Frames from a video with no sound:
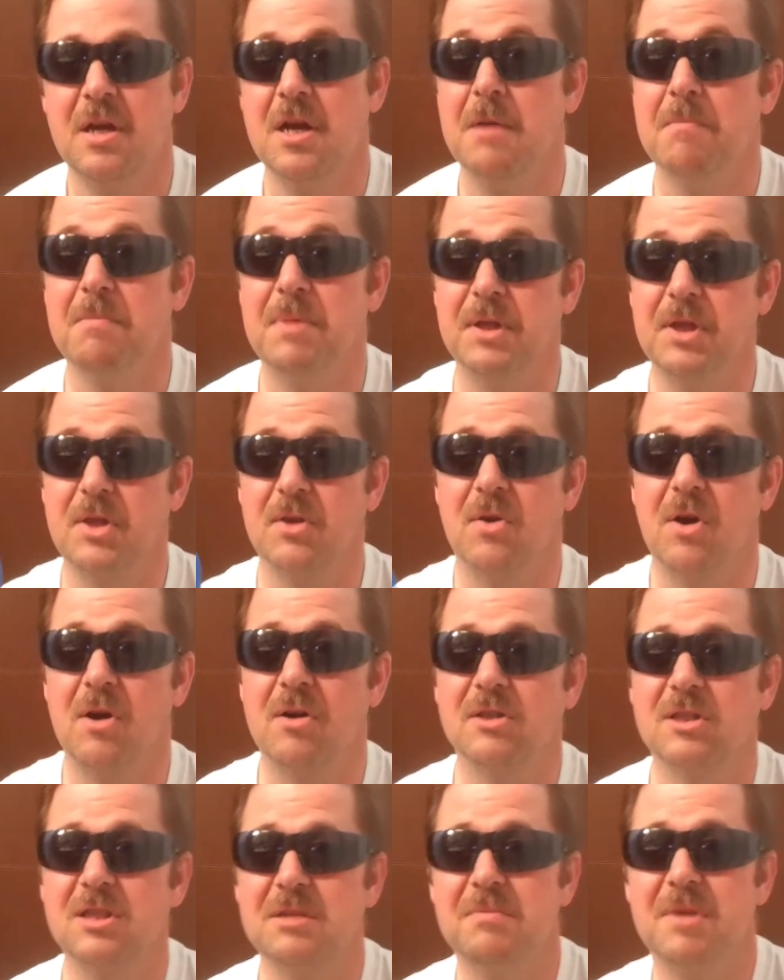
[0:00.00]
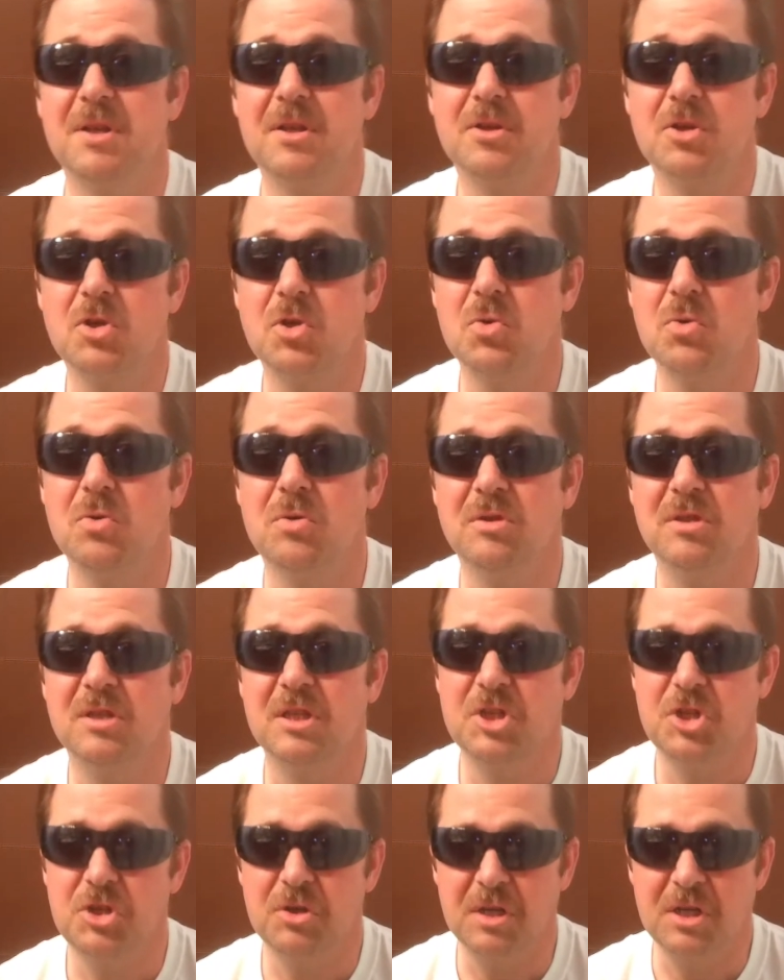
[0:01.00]
But there are some other tools
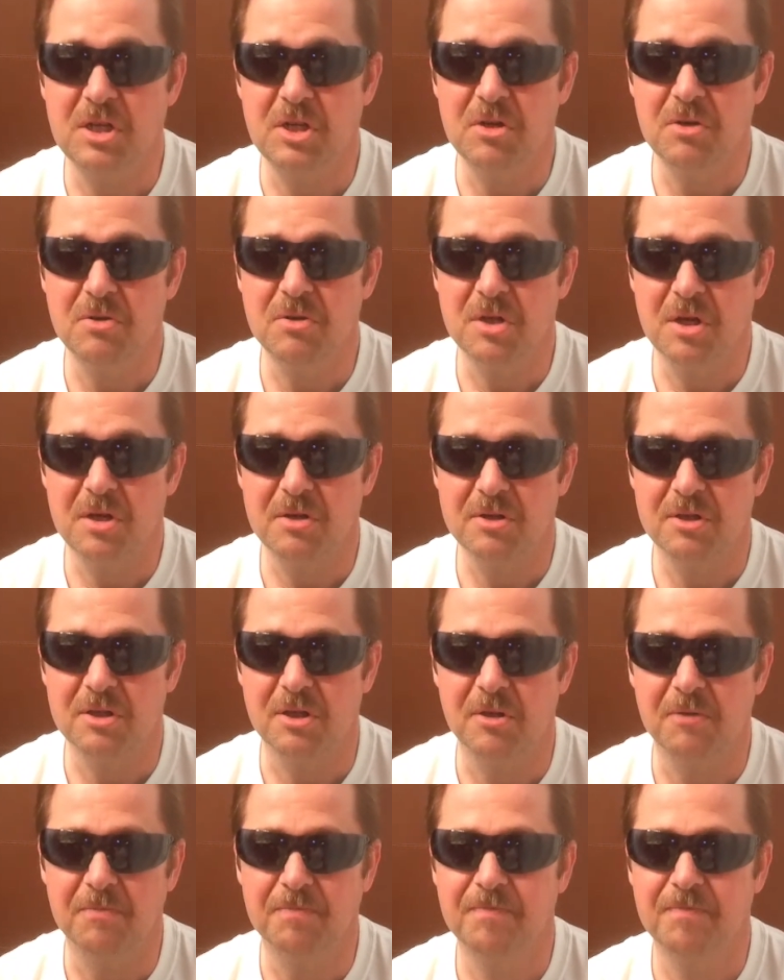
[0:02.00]
that you can use also.